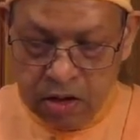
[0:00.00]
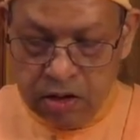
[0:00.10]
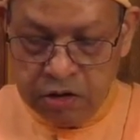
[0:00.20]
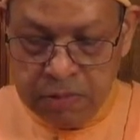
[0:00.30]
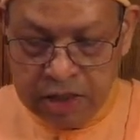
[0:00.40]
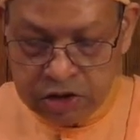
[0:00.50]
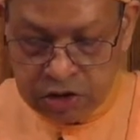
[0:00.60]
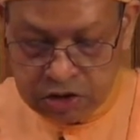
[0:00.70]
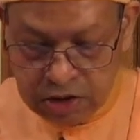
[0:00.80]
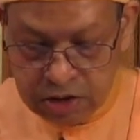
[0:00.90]
the master
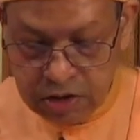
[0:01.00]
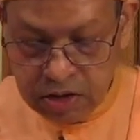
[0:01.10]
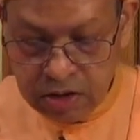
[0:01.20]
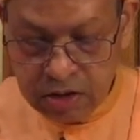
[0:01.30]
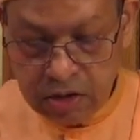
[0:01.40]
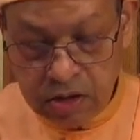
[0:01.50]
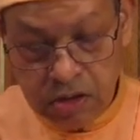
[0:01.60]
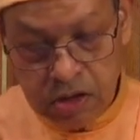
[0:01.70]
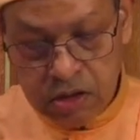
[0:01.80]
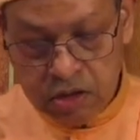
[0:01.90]
said
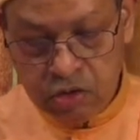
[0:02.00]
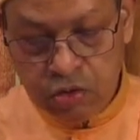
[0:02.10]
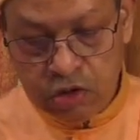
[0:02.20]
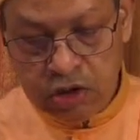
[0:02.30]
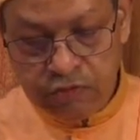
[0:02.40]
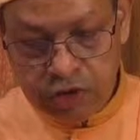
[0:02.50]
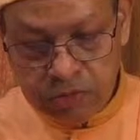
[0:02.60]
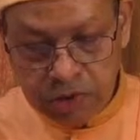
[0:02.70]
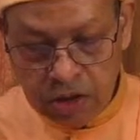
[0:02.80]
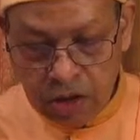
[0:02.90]
to a devotee
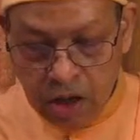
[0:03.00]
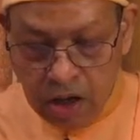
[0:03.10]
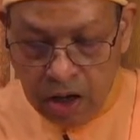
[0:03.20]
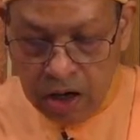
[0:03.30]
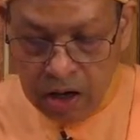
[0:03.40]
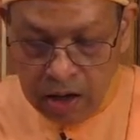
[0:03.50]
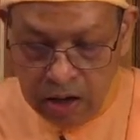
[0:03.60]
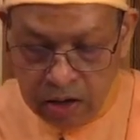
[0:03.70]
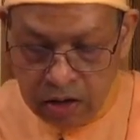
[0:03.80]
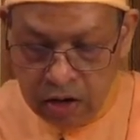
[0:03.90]
Maharaj, "Ah,
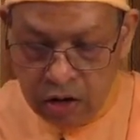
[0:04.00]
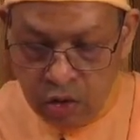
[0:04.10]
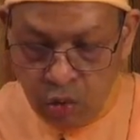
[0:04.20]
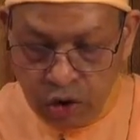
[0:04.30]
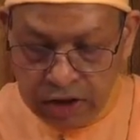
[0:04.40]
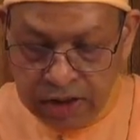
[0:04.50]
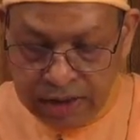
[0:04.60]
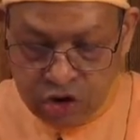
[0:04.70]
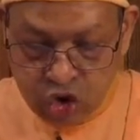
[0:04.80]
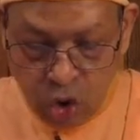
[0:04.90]
what an
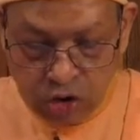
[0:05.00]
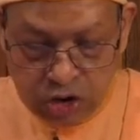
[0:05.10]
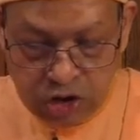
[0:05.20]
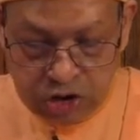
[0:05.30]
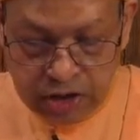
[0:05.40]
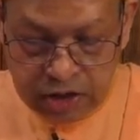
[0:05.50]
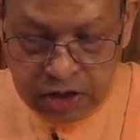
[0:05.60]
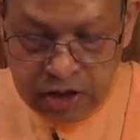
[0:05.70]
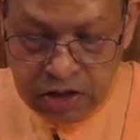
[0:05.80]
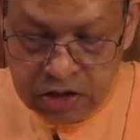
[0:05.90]
exalted state
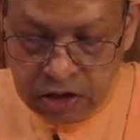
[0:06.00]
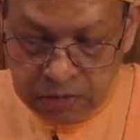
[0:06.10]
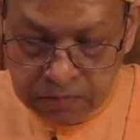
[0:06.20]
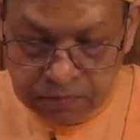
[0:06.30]
he is in.